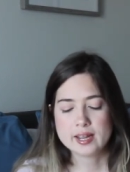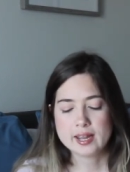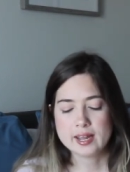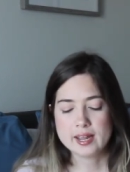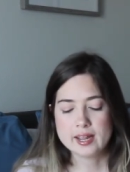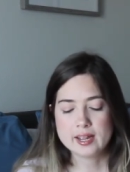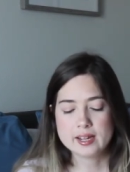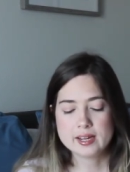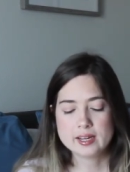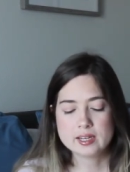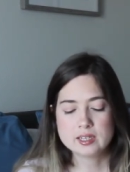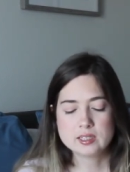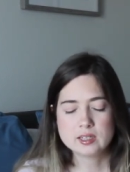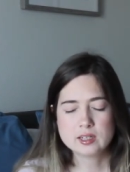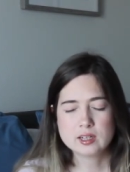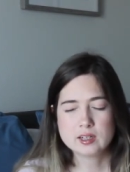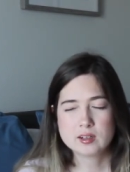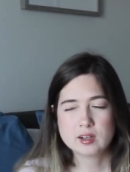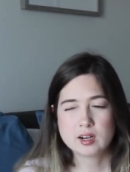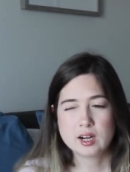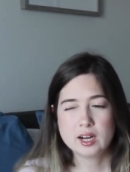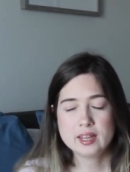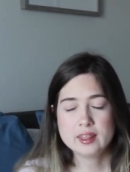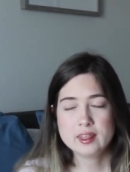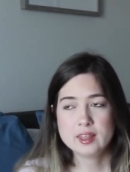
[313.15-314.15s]
and
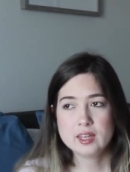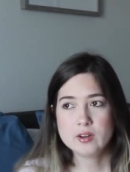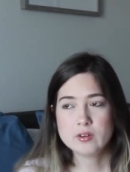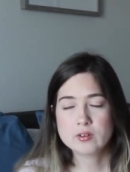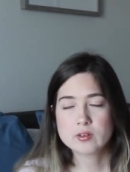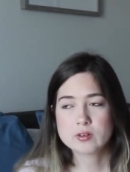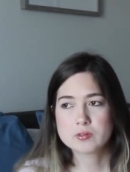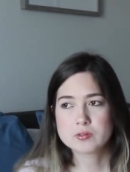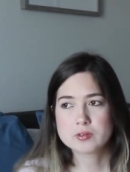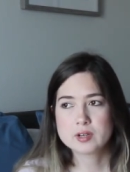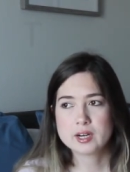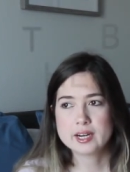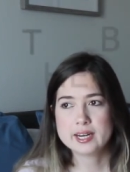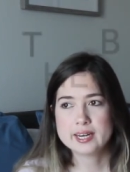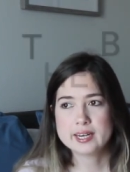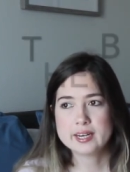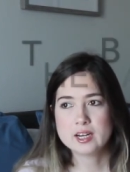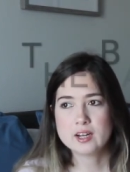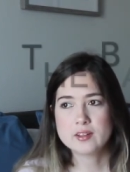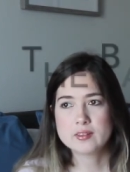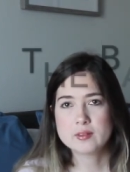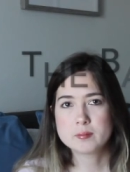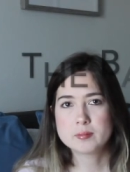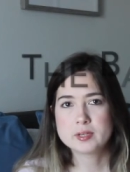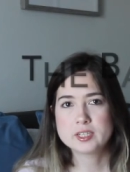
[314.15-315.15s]
I think right
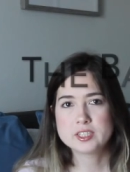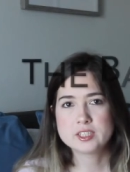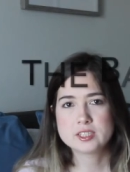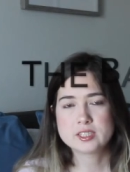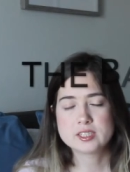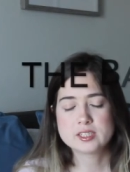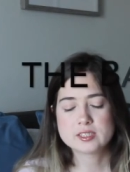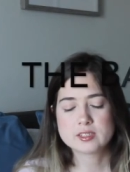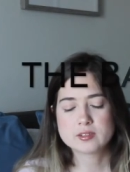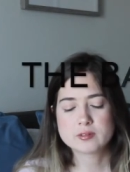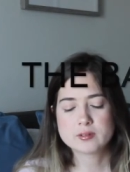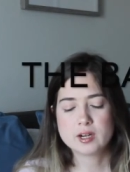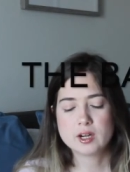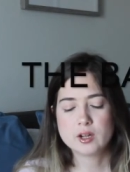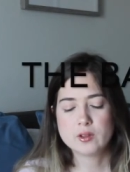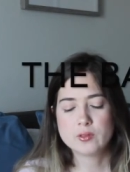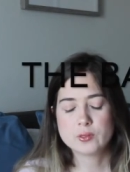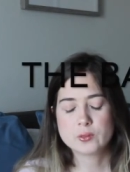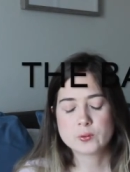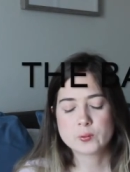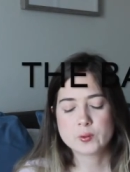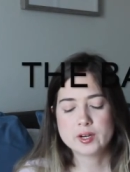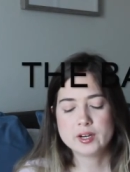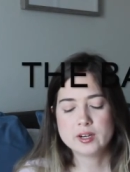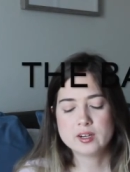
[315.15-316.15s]
now the budget is around
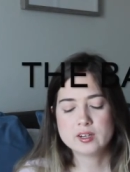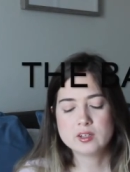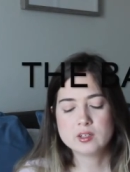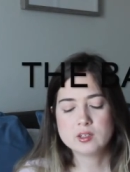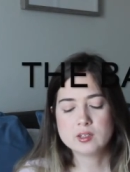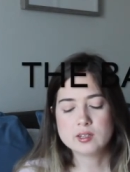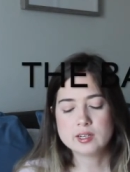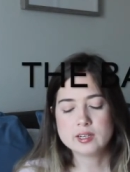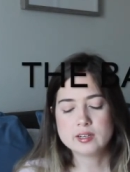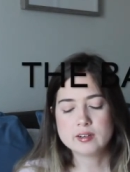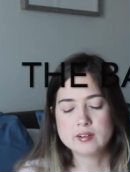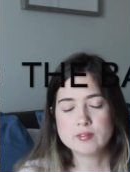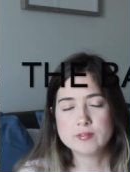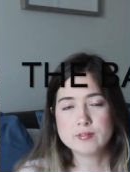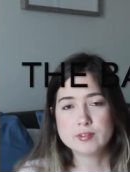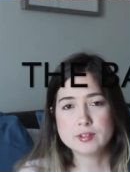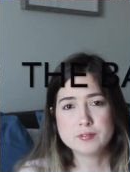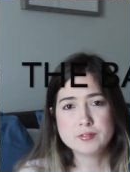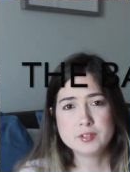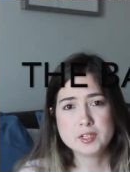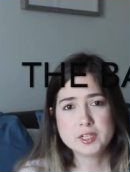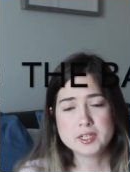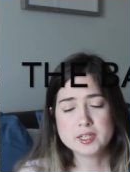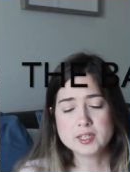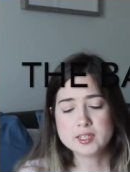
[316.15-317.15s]

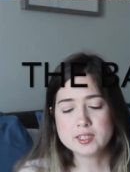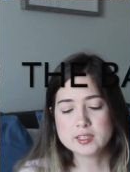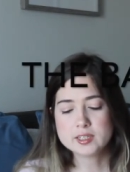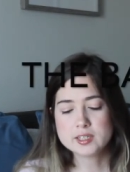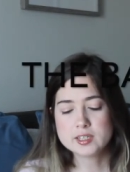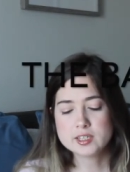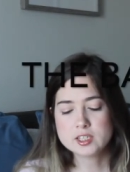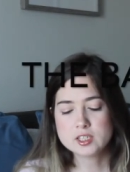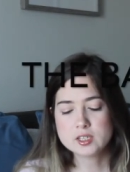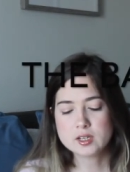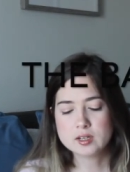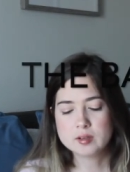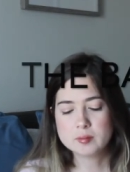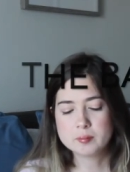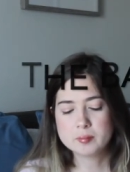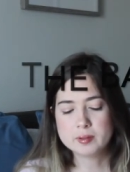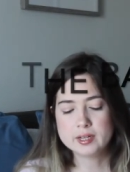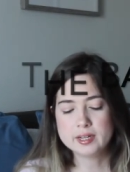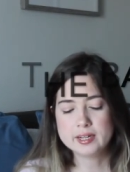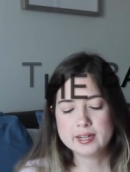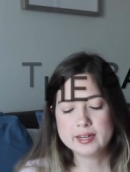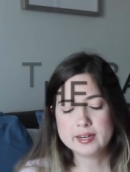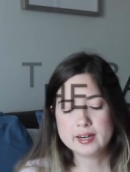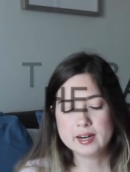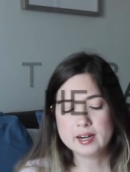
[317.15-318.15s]
$350,
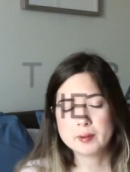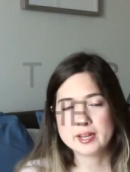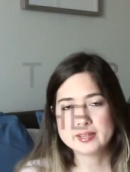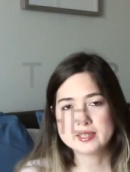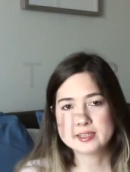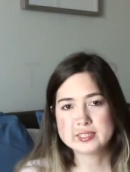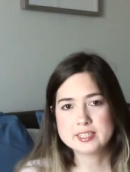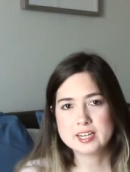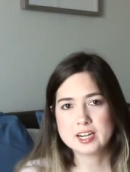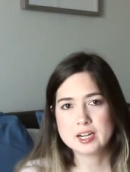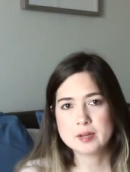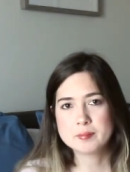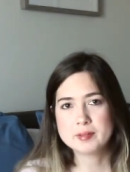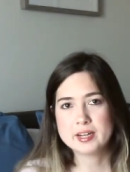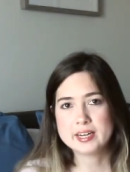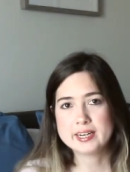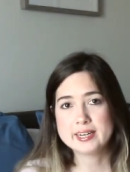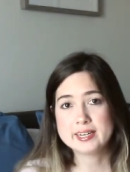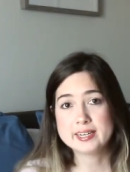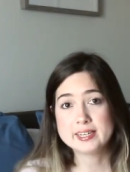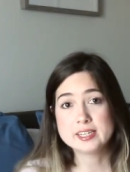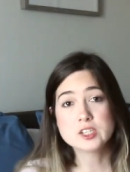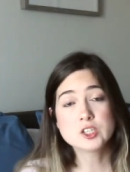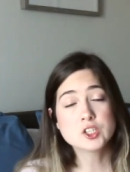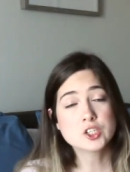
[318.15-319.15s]
but by the time that
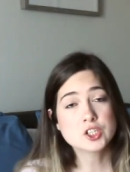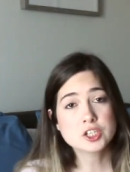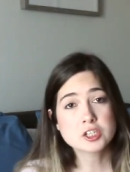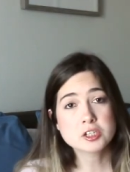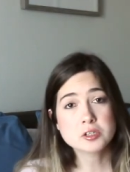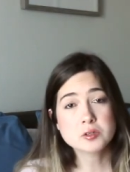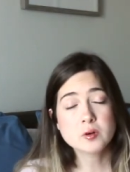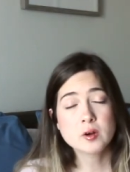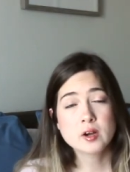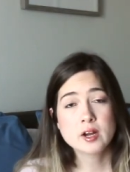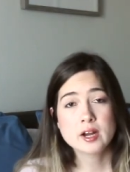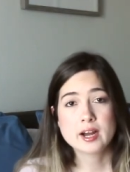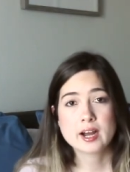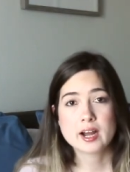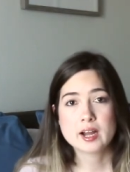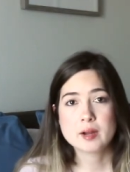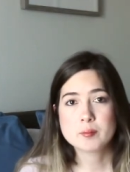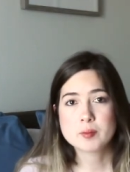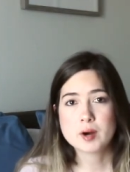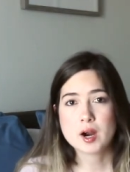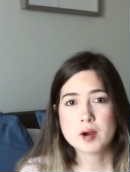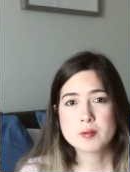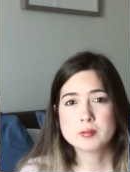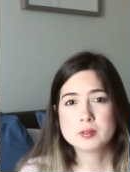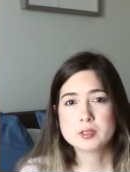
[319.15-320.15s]
it is due, I
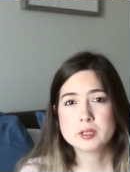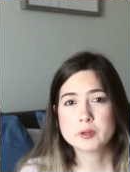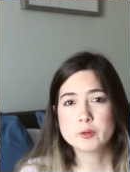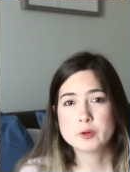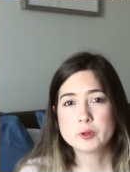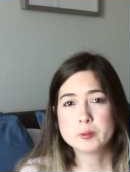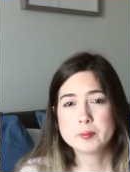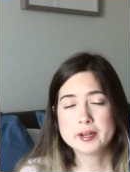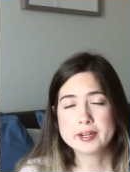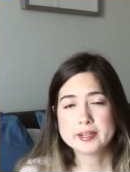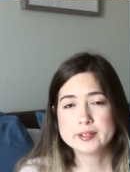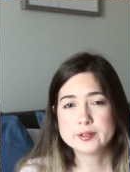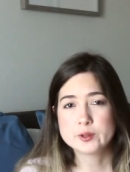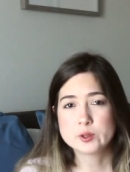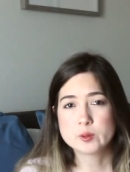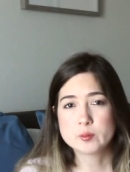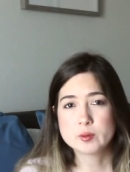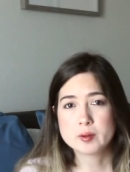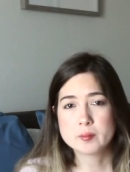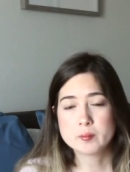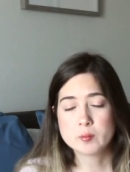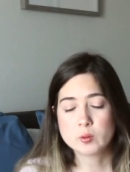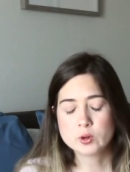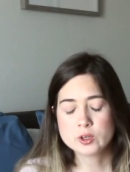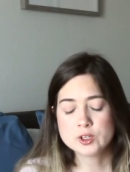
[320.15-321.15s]
probably will pay a little
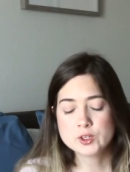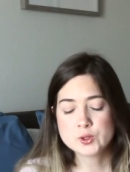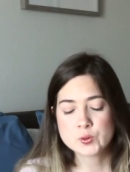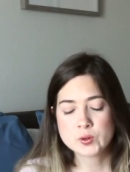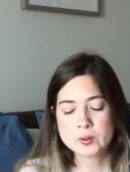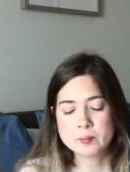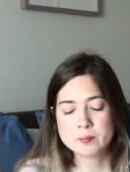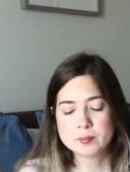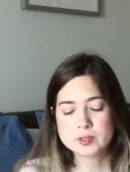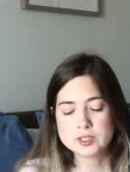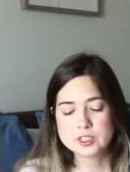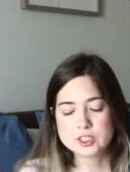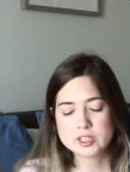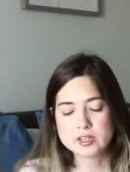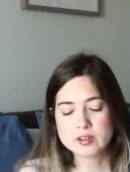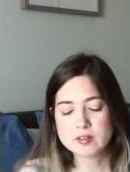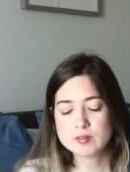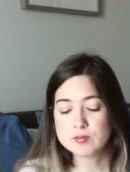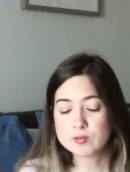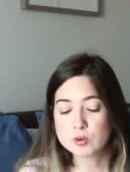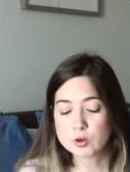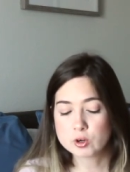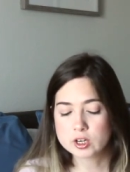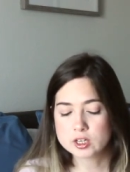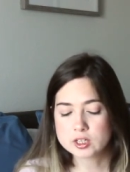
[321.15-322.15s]
bit more, so I'm budgeting
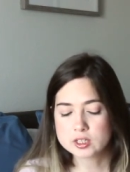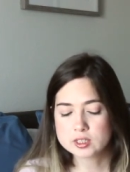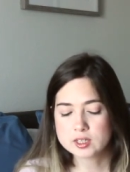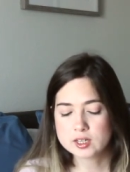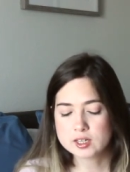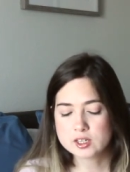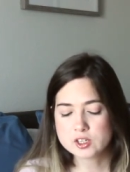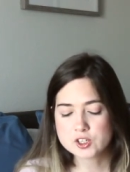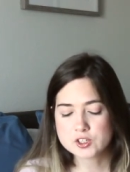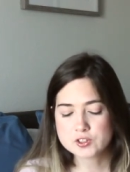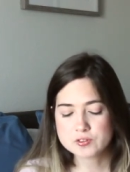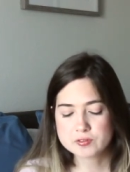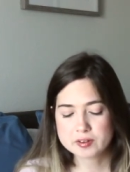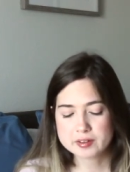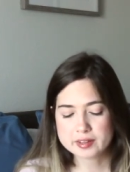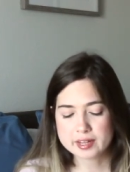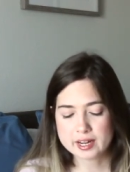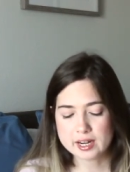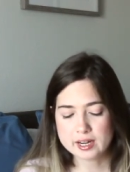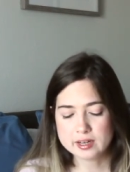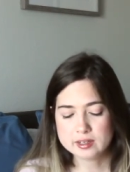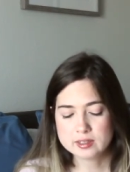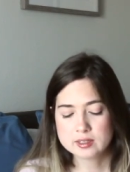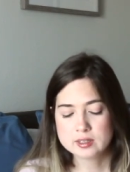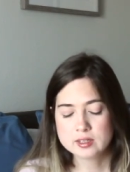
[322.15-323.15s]
$400 for
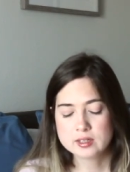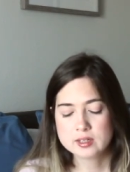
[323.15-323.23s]
that.